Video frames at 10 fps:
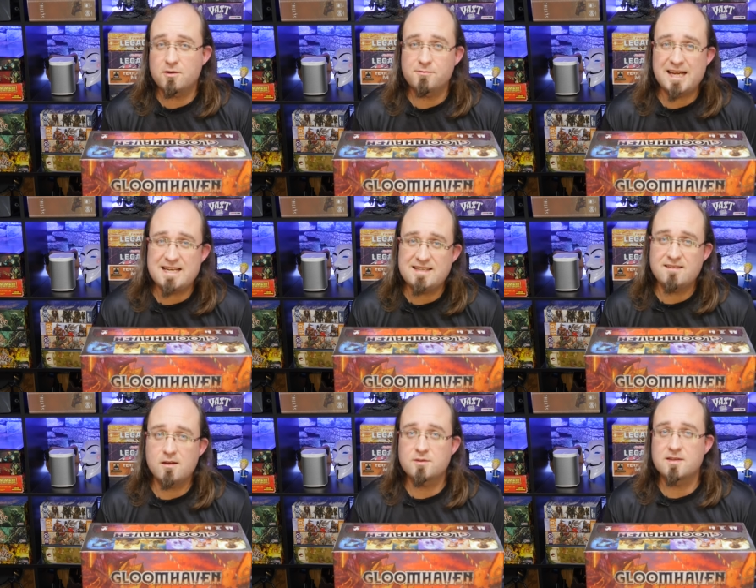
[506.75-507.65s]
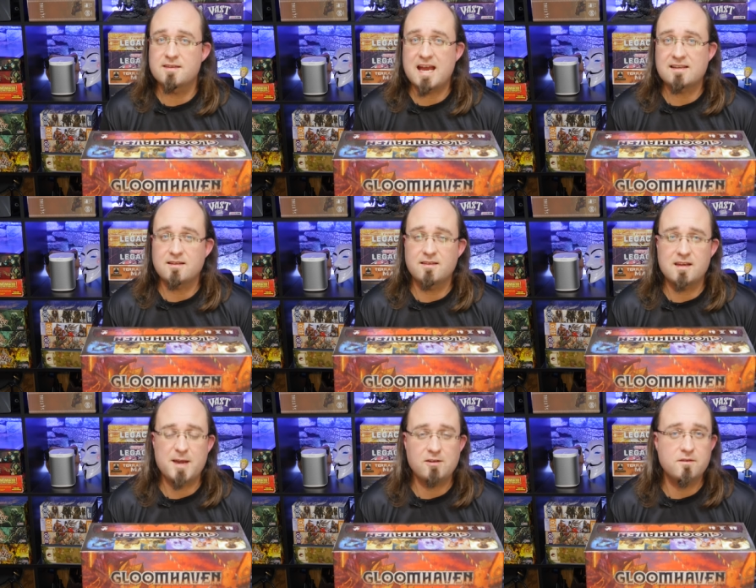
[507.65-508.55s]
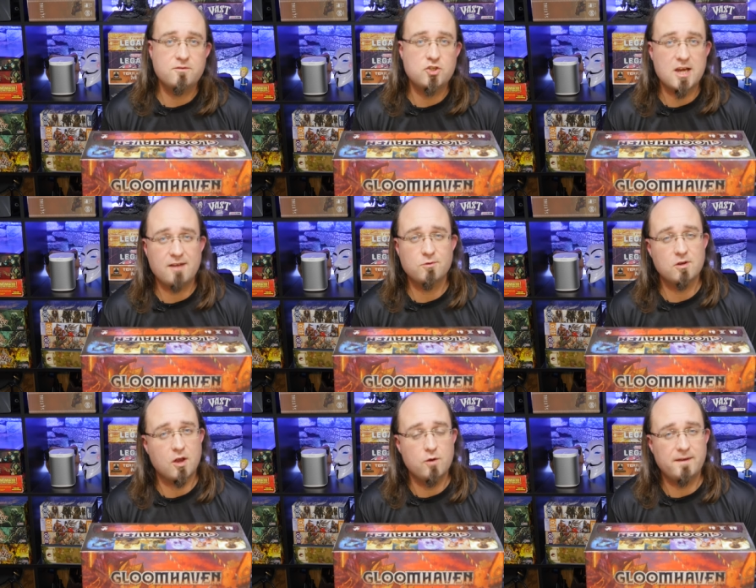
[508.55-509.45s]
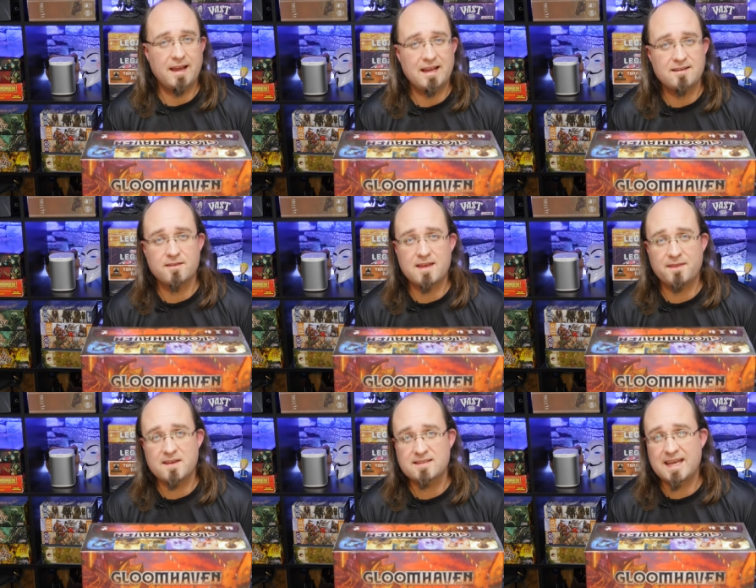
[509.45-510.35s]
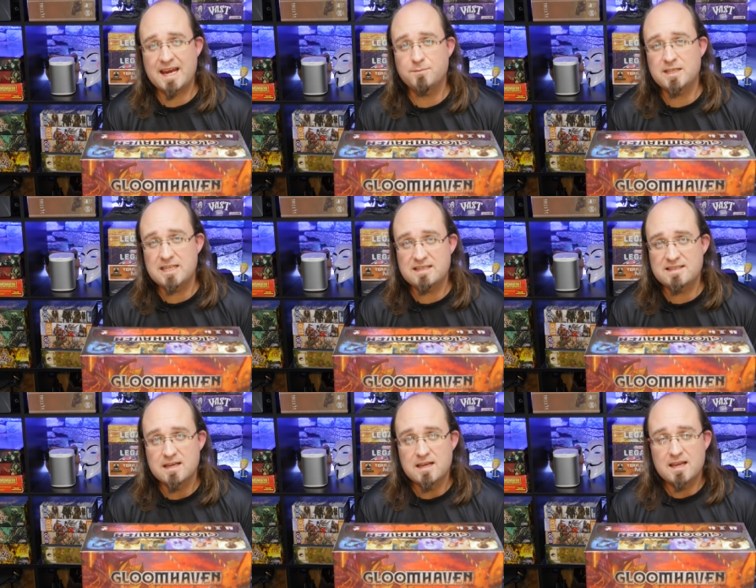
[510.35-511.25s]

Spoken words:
on a related note to that, the amount of general overhead that this game needs